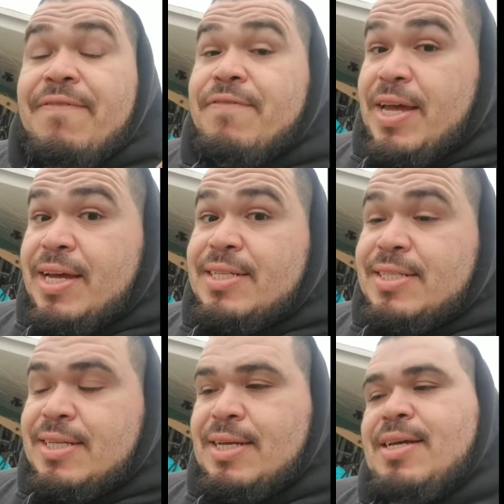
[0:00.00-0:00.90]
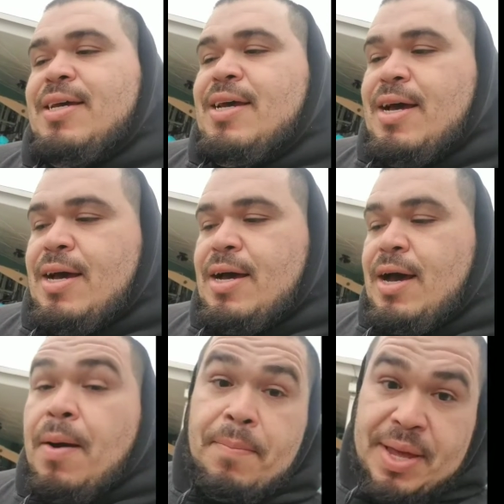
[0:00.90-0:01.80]
fix
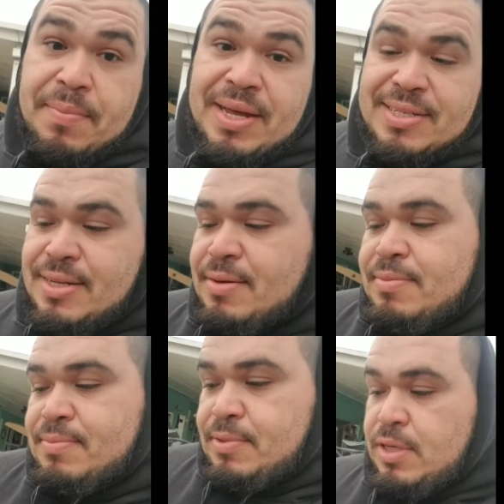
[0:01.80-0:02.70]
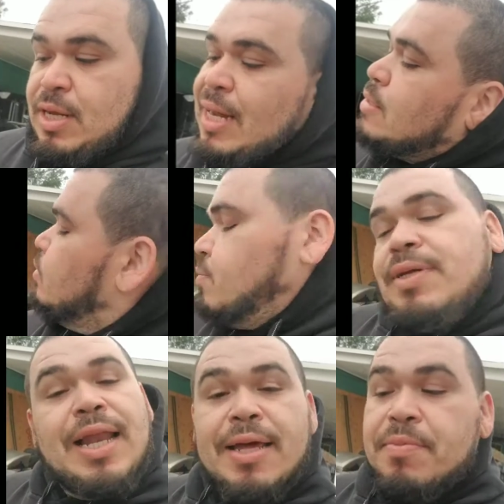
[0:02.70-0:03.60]
a big mess up. So you guys can be
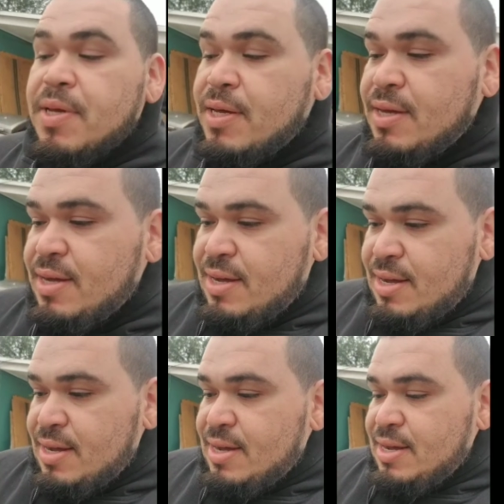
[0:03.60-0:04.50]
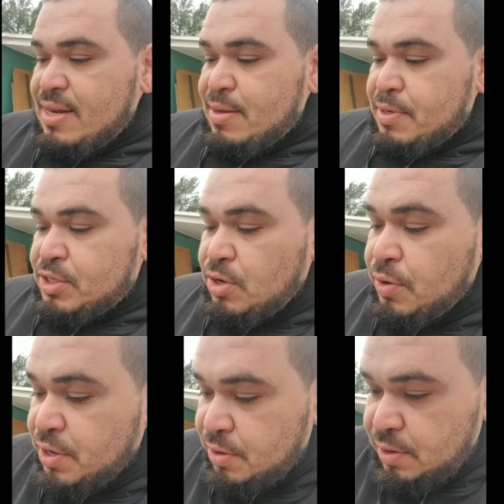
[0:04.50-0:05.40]
like me. Let me show
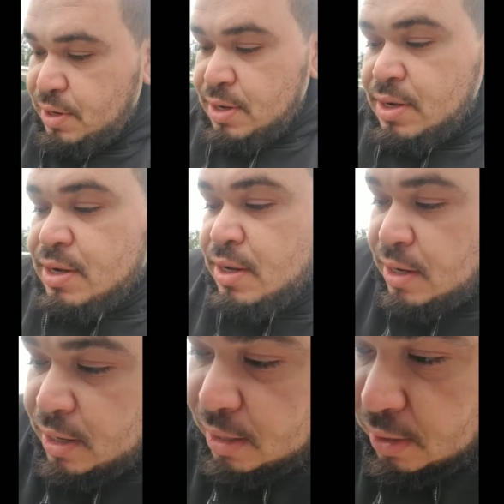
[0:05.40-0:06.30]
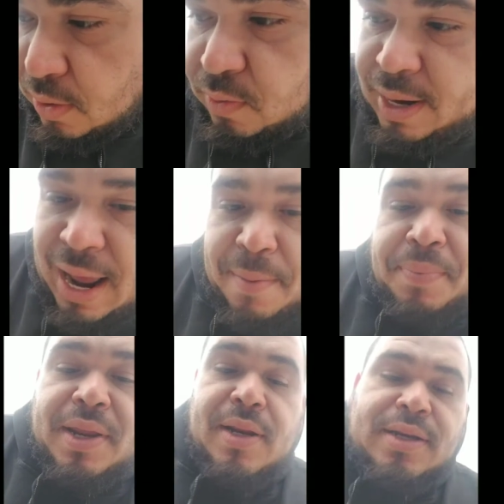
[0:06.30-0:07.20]
you what
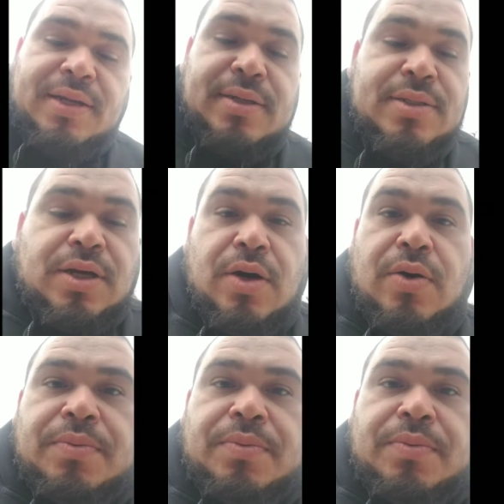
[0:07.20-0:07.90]
happened. So